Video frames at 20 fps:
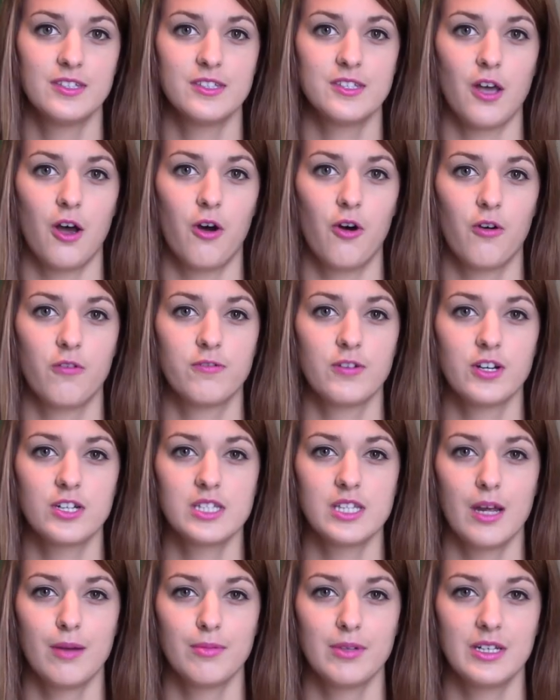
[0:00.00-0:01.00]
So
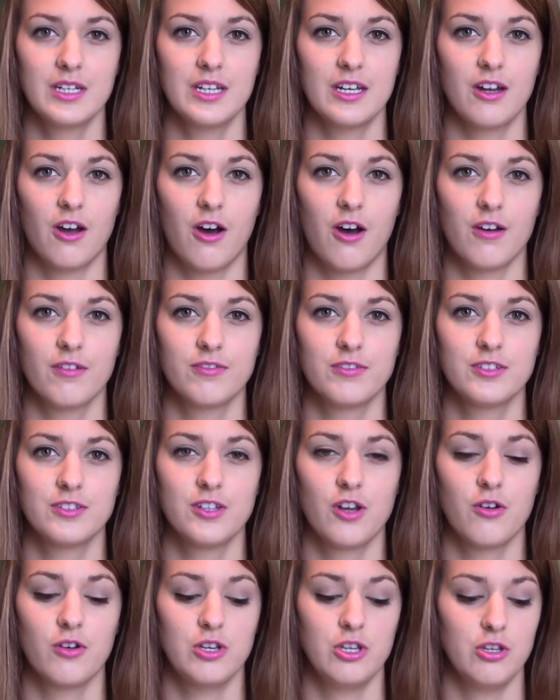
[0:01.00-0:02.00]
first I'm going to get off
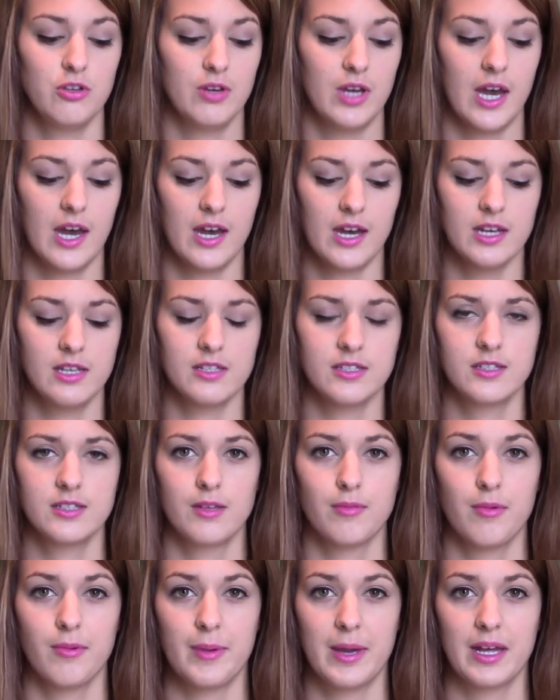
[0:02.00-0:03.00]
showing you guys
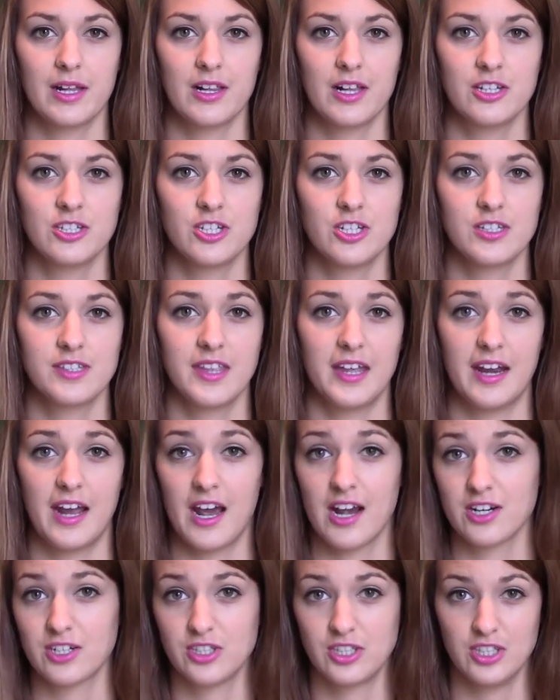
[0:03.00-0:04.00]
some of my clutches that I
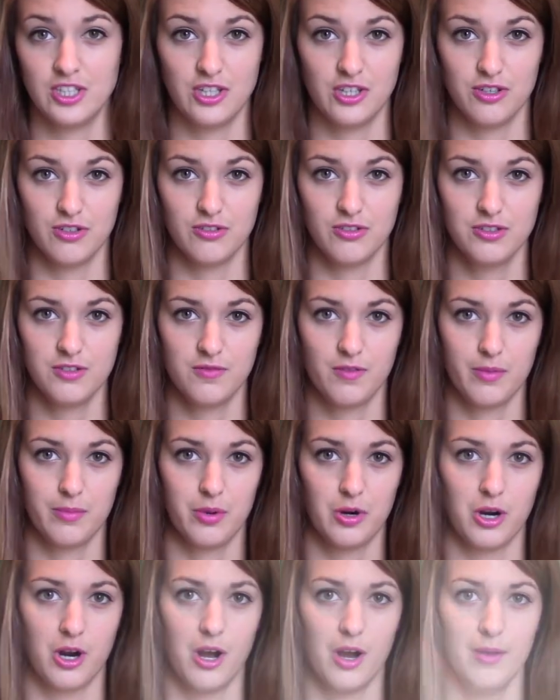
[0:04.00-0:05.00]
actually used for
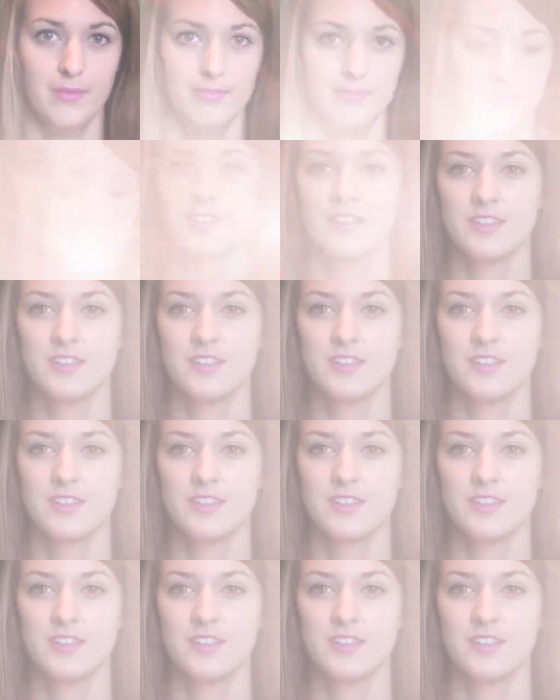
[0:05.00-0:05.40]
prom.